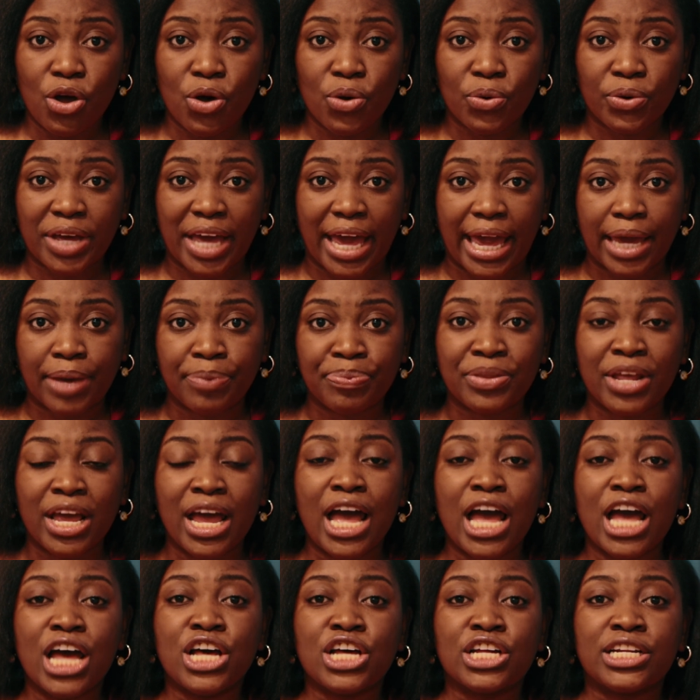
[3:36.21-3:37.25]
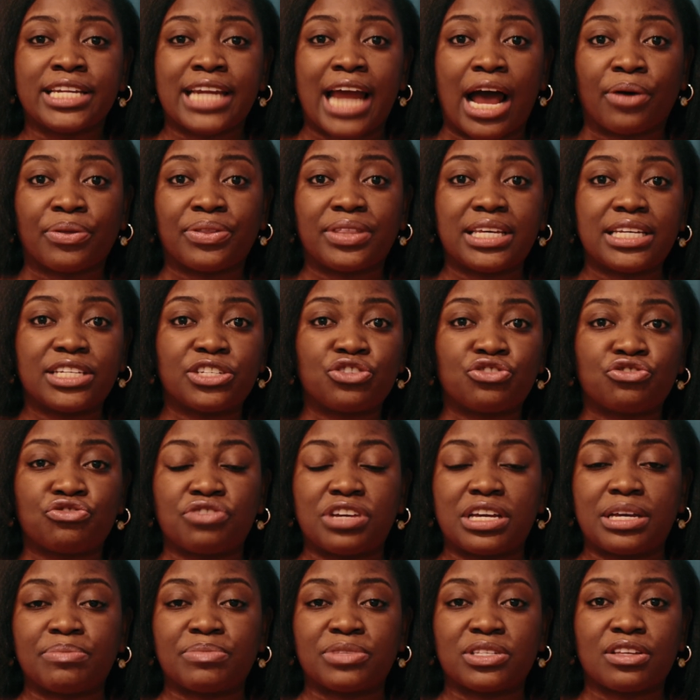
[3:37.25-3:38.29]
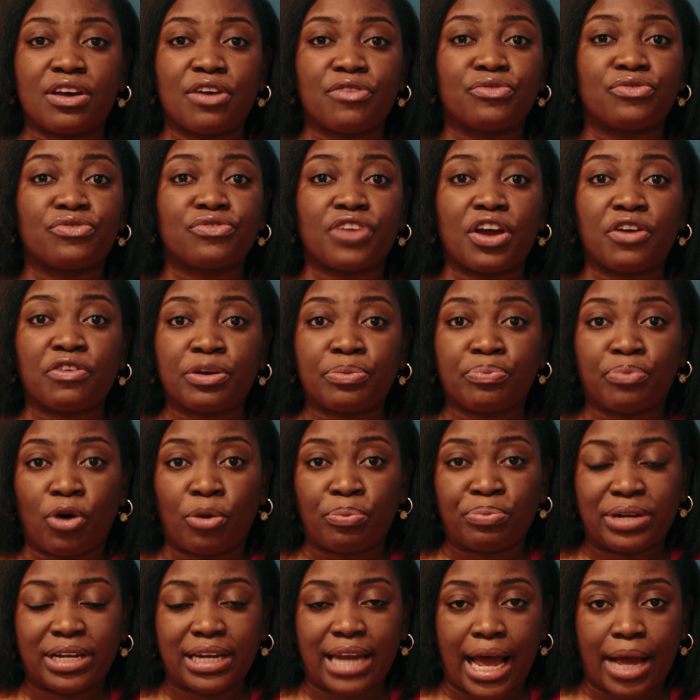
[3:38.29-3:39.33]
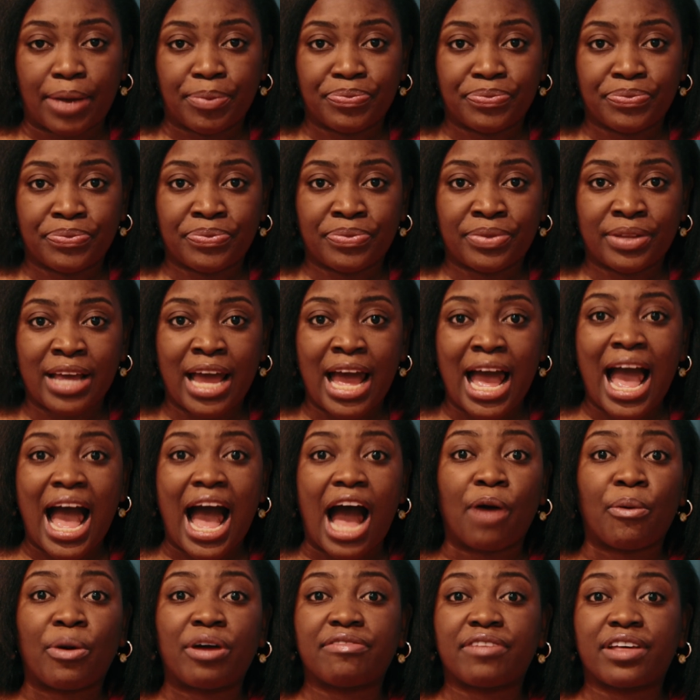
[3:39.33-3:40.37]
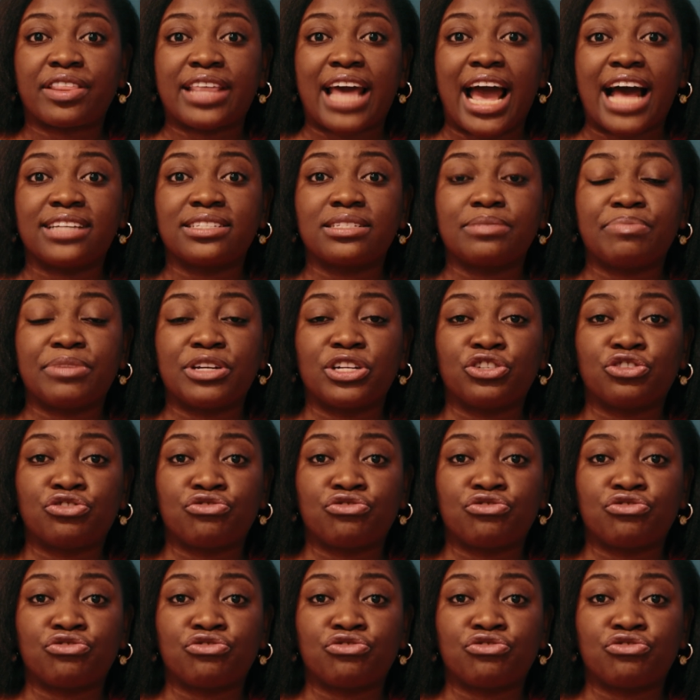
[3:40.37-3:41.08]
Okay, now these streams, very popular. However, there hasn't been a